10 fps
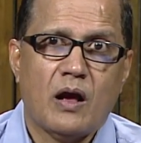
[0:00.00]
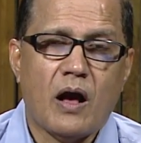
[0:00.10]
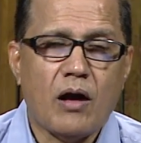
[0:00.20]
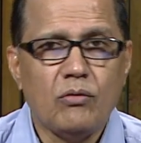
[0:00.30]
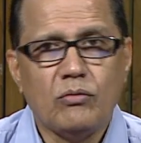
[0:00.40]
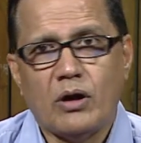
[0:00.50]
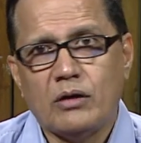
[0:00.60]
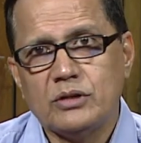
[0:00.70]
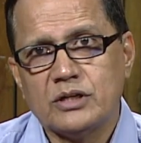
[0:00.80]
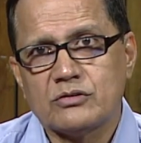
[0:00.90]

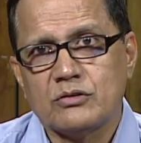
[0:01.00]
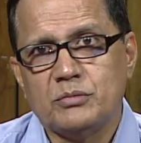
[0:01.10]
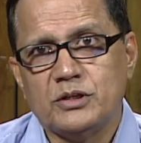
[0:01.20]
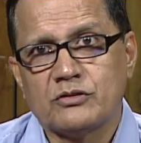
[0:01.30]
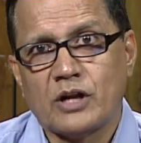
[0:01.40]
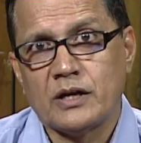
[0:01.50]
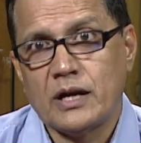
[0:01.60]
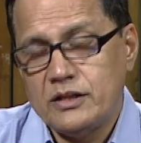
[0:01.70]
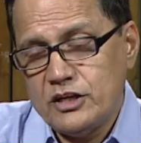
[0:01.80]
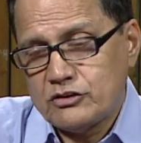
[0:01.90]
How that should be decided,
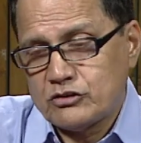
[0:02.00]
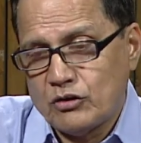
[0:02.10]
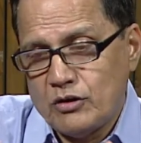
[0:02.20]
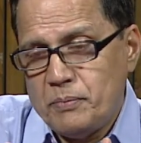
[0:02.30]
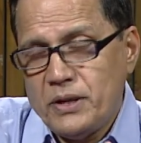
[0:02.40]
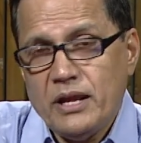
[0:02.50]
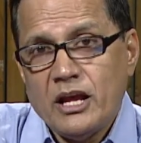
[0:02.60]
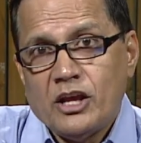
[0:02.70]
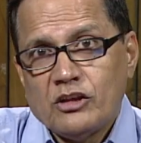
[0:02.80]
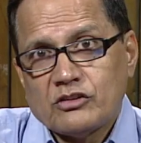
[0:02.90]
and there should be
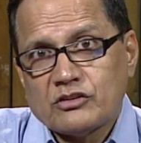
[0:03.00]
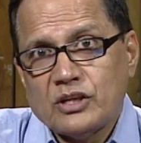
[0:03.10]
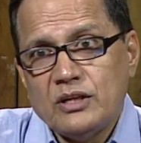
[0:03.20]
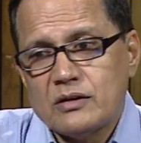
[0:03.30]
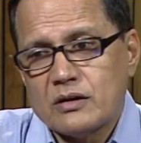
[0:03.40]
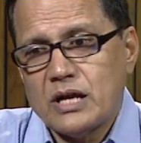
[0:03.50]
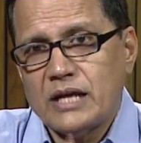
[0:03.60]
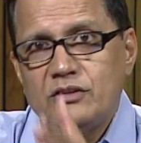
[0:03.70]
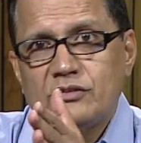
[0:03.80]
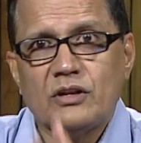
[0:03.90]

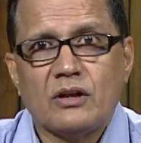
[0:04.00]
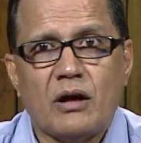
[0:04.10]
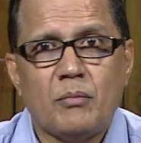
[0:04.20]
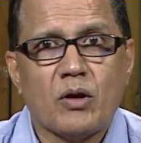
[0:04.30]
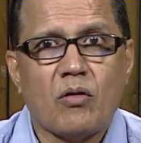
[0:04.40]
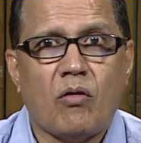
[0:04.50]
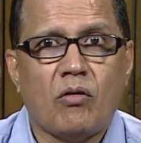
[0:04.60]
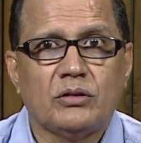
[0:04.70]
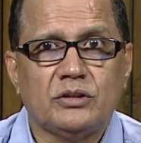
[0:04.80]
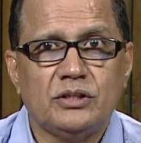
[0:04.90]
synchronization among
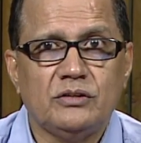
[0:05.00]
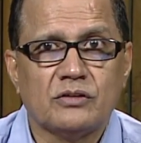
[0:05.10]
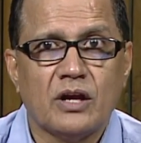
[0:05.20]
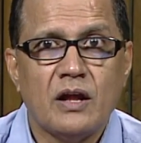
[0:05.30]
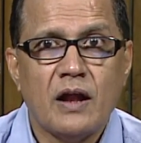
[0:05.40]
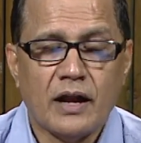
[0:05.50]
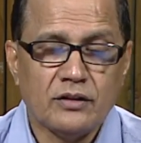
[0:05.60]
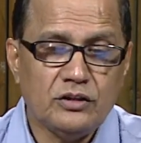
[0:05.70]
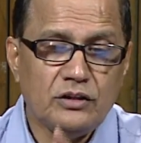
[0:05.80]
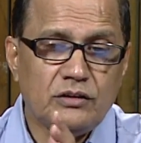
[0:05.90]
all these,
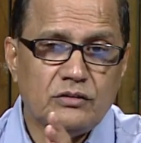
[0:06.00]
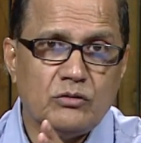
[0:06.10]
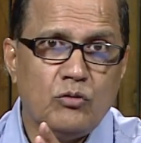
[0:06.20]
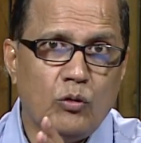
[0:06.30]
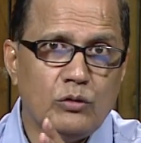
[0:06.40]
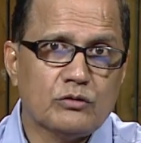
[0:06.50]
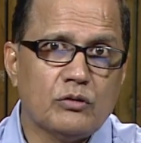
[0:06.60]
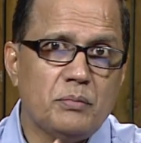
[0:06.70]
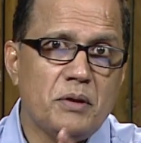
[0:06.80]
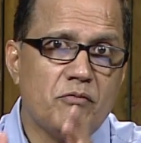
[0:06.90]
and these goals
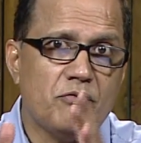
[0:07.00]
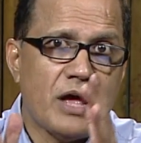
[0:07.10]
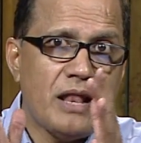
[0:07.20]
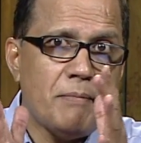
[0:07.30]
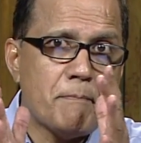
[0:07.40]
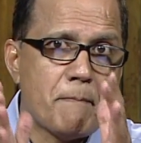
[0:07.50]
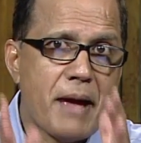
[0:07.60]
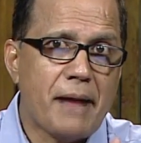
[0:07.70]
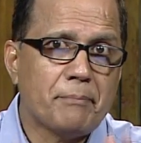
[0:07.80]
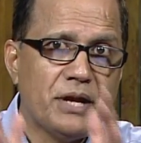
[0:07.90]
should be well
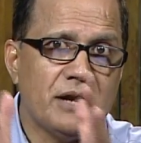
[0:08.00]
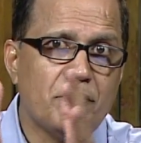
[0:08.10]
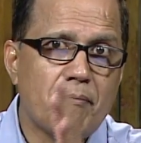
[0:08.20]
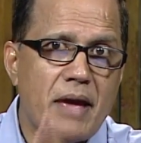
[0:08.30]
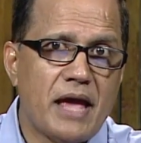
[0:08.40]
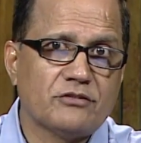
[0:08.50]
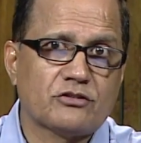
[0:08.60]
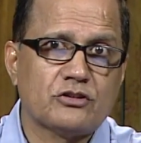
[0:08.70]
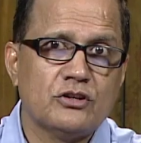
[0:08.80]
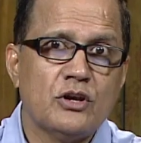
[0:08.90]
mapped and
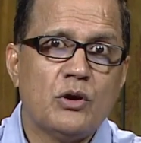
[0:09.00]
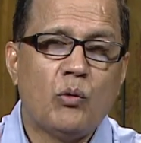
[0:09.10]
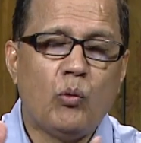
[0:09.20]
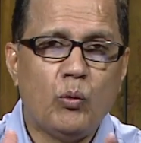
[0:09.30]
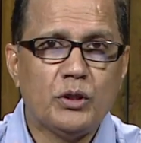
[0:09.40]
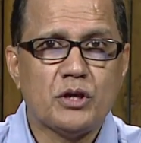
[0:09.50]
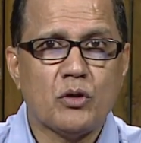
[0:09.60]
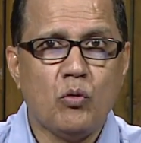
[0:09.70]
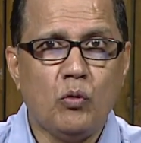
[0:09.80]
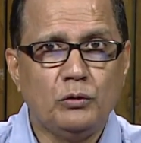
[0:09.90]
matched with
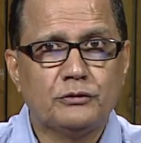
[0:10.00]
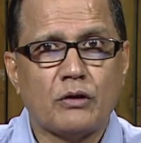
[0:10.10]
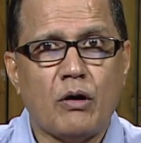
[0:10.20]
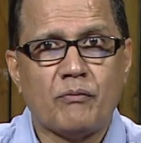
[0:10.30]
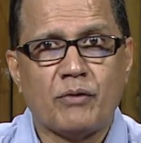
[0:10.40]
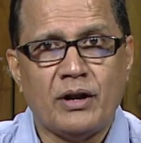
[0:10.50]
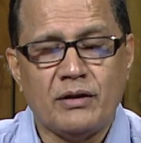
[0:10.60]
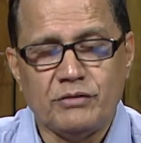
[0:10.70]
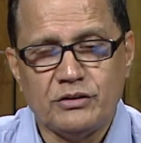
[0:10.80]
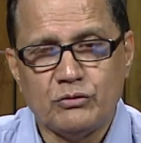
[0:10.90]
the goals of
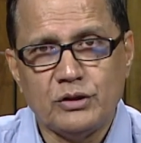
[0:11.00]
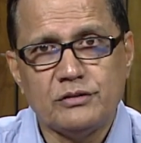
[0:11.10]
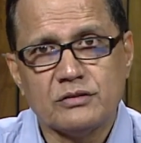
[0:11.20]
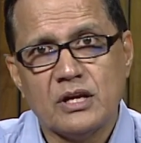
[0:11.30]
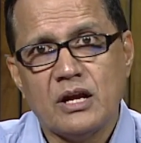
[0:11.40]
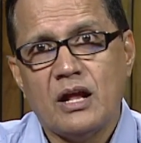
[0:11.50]
individuals